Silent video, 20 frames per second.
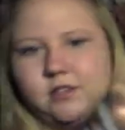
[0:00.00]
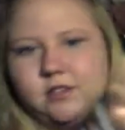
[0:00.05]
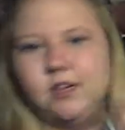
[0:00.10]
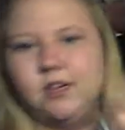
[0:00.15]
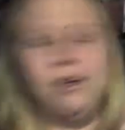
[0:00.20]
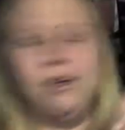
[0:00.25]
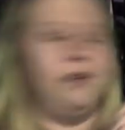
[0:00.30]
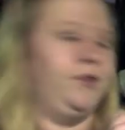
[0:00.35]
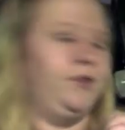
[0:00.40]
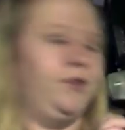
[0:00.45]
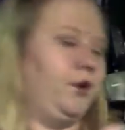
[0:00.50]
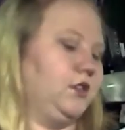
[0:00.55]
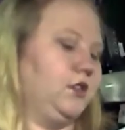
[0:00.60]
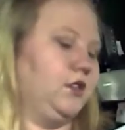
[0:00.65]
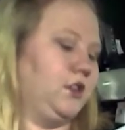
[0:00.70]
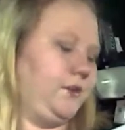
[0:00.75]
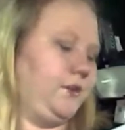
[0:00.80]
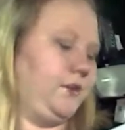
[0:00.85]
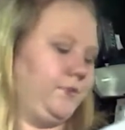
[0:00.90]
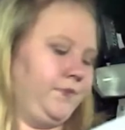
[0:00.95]
that's not going to
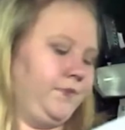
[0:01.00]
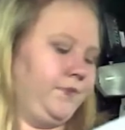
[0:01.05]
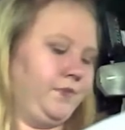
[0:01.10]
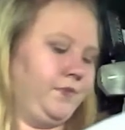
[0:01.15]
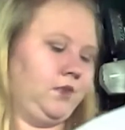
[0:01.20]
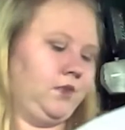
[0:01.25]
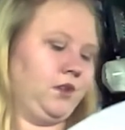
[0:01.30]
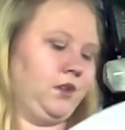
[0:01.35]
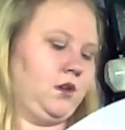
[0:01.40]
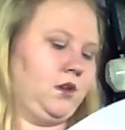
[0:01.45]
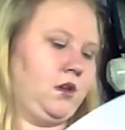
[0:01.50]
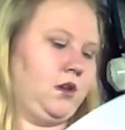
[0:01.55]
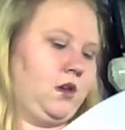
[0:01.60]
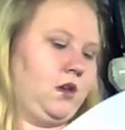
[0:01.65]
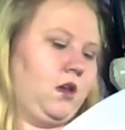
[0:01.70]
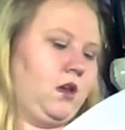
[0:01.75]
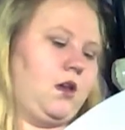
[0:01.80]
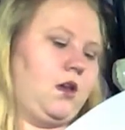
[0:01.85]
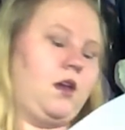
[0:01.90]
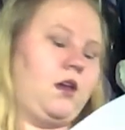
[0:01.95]
focus on it.
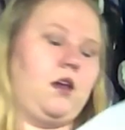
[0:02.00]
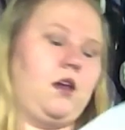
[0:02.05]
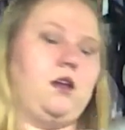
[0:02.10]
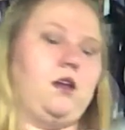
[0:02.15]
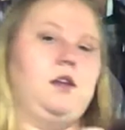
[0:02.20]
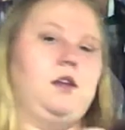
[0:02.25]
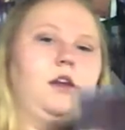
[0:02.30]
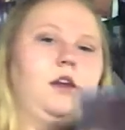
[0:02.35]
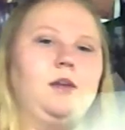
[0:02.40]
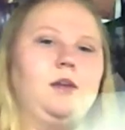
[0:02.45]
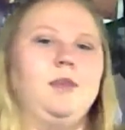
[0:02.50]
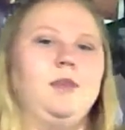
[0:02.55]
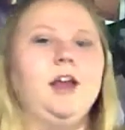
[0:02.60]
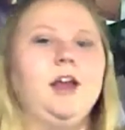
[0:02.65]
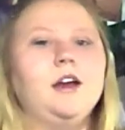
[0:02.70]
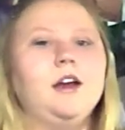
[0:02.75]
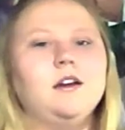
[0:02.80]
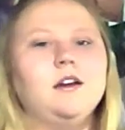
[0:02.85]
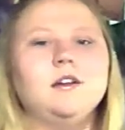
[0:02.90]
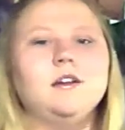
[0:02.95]
And I'm
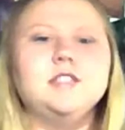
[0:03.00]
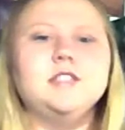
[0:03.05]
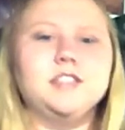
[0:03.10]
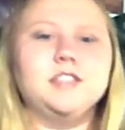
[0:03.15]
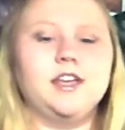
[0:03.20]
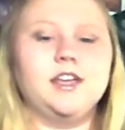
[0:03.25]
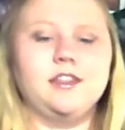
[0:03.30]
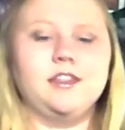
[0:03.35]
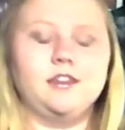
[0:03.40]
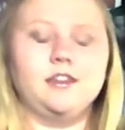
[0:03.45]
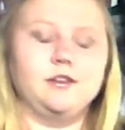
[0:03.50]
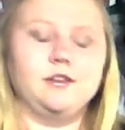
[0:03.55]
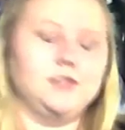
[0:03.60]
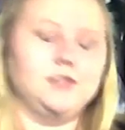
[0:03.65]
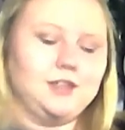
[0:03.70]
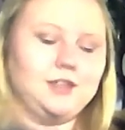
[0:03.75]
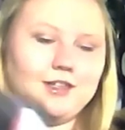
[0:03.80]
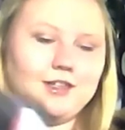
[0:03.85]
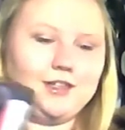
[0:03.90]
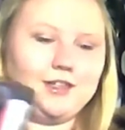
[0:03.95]
like, oh, I should get
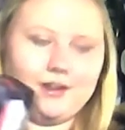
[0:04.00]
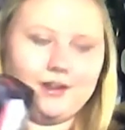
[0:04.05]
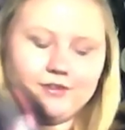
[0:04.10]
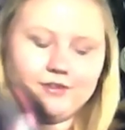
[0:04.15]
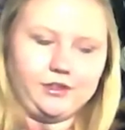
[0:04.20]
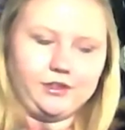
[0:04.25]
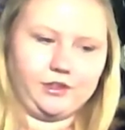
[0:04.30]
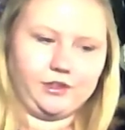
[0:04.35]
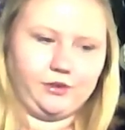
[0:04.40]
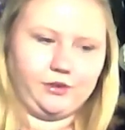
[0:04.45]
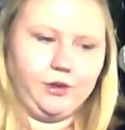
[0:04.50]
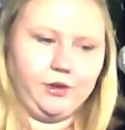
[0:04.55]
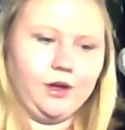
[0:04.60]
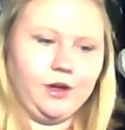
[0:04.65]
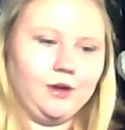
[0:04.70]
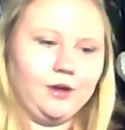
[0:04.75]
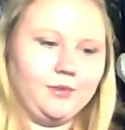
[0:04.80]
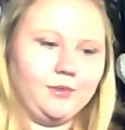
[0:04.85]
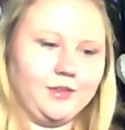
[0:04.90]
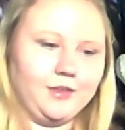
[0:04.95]
those, and I never do.
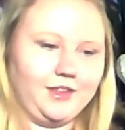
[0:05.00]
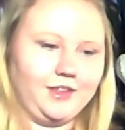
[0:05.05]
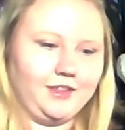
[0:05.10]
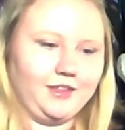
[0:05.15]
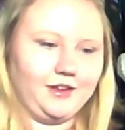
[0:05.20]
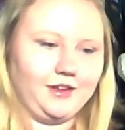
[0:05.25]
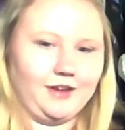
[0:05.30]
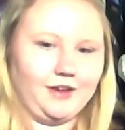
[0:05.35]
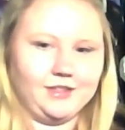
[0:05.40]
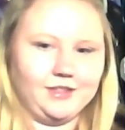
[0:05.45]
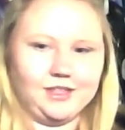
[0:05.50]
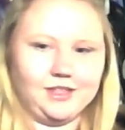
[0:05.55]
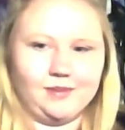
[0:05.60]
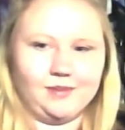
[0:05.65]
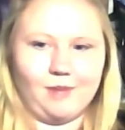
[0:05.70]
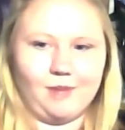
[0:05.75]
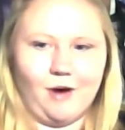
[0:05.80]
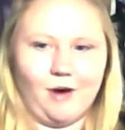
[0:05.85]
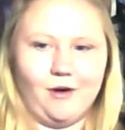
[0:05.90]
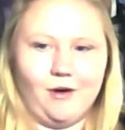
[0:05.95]
But the other, I was at
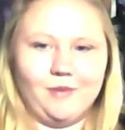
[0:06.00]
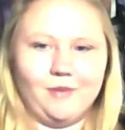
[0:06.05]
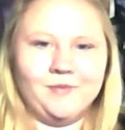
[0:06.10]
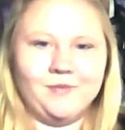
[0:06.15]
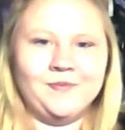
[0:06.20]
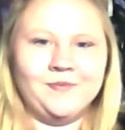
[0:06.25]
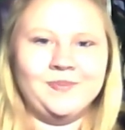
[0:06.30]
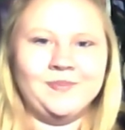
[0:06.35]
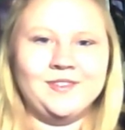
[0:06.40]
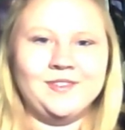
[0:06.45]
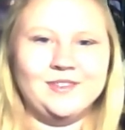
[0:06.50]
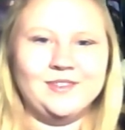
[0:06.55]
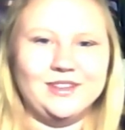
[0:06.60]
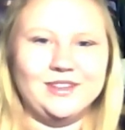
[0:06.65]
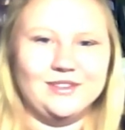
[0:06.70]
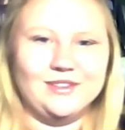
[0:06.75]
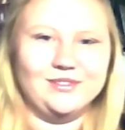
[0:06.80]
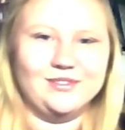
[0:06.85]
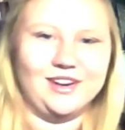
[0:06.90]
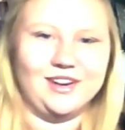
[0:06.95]
the mall
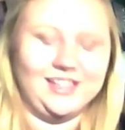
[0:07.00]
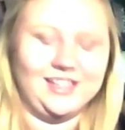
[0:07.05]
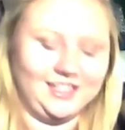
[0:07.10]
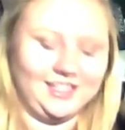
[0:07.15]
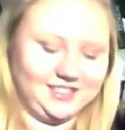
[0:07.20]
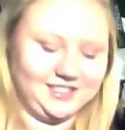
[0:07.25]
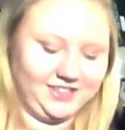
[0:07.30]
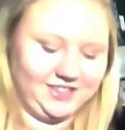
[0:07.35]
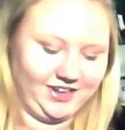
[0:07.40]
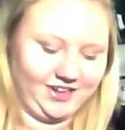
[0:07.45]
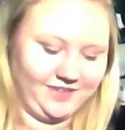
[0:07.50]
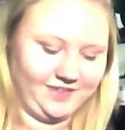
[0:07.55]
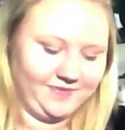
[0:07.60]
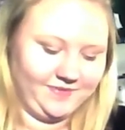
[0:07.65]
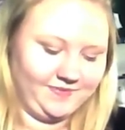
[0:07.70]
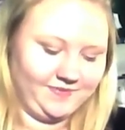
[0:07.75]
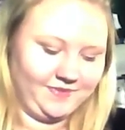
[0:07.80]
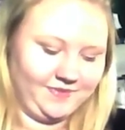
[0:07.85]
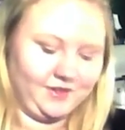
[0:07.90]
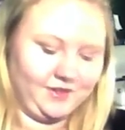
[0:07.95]
with a friend yesterday,
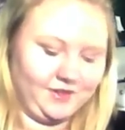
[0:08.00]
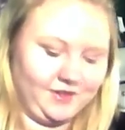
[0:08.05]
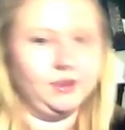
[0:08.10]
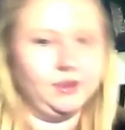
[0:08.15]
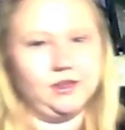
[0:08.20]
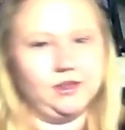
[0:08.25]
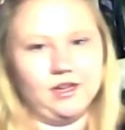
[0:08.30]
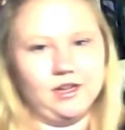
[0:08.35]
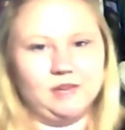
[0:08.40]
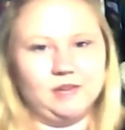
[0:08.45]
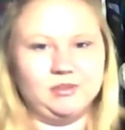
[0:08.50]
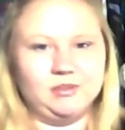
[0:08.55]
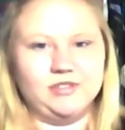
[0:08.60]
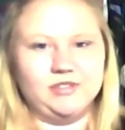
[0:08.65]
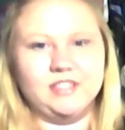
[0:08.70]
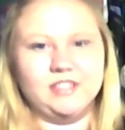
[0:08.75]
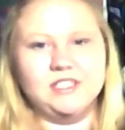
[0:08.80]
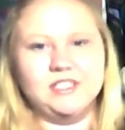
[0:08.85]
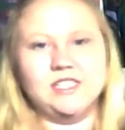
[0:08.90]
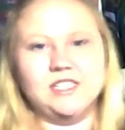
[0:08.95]
with a couple
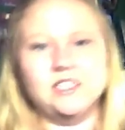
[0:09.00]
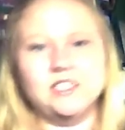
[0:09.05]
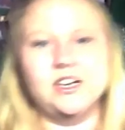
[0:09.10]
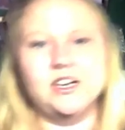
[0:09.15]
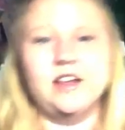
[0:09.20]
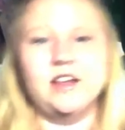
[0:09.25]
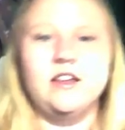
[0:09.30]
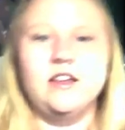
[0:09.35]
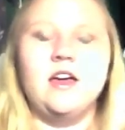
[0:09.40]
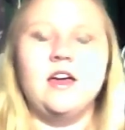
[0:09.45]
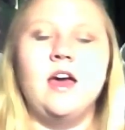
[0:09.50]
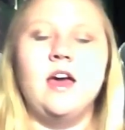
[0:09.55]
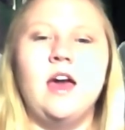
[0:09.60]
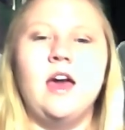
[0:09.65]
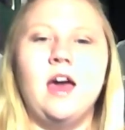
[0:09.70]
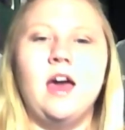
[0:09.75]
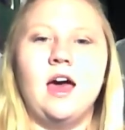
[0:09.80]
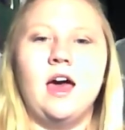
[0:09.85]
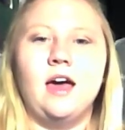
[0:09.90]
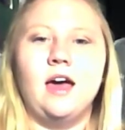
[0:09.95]
friends yesterday,
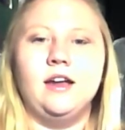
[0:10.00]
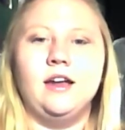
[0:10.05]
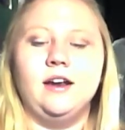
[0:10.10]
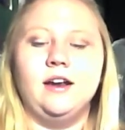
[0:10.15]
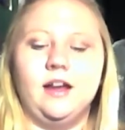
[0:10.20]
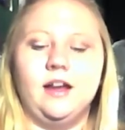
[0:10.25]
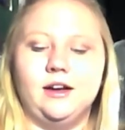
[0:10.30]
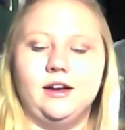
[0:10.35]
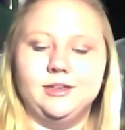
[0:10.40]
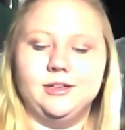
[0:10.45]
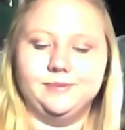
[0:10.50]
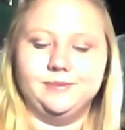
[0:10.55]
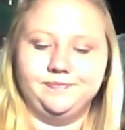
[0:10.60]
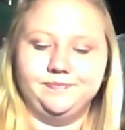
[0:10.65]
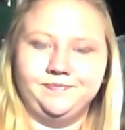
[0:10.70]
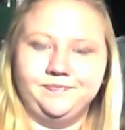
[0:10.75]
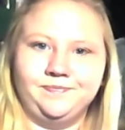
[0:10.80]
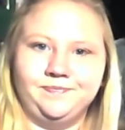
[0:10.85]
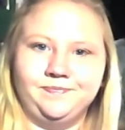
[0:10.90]
and um,